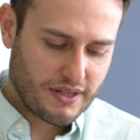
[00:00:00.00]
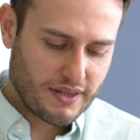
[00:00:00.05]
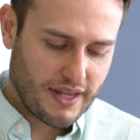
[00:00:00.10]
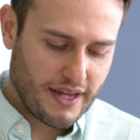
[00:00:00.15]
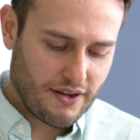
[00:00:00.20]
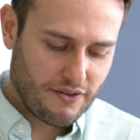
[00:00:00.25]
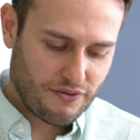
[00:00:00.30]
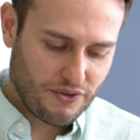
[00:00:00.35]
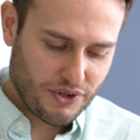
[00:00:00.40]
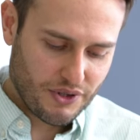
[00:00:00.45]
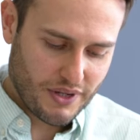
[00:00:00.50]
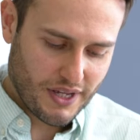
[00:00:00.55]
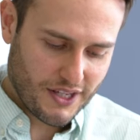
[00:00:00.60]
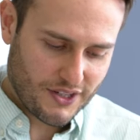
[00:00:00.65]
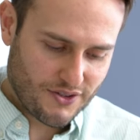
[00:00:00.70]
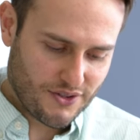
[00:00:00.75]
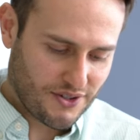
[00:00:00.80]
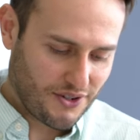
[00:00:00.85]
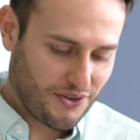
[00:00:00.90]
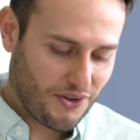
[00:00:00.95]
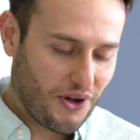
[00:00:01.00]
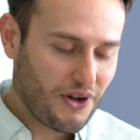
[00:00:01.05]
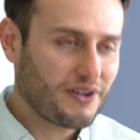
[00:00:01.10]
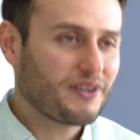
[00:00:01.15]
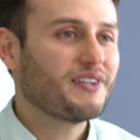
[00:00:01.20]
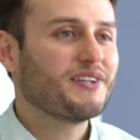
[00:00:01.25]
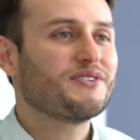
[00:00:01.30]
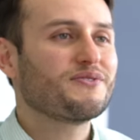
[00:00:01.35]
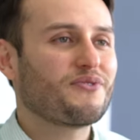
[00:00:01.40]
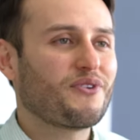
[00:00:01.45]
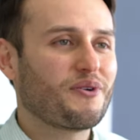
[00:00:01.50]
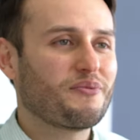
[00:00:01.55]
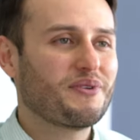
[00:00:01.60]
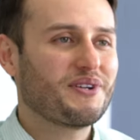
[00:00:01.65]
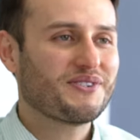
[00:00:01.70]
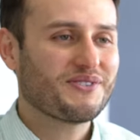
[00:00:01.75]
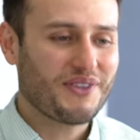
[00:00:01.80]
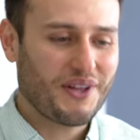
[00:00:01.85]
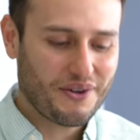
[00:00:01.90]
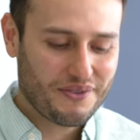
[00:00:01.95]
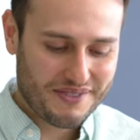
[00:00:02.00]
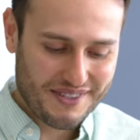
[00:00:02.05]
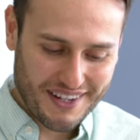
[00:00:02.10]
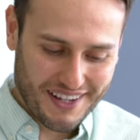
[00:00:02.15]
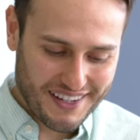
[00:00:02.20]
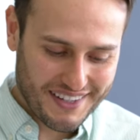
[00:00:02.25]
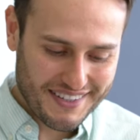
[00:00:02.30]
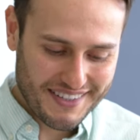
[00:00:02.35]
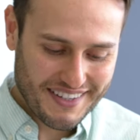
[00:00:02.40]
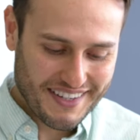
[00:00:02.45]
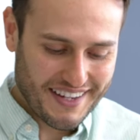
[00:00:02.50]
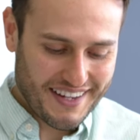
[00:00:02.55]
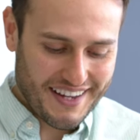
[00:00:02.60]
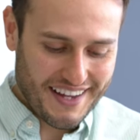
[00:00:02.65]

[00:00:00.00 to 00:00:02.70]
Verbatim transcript: Thankfully, you answered a lot of these for me, so that was nice.